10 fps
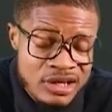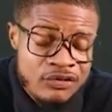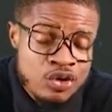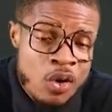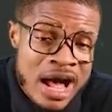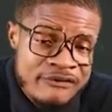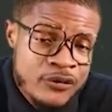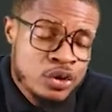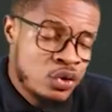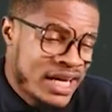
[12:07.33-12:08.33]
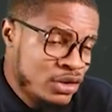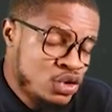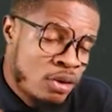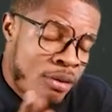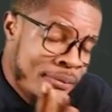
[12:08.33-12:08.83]
If you don't have phone, you can
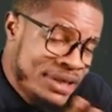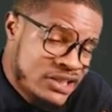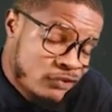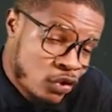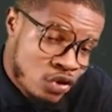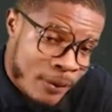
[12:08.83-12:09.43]
use your mommy's phone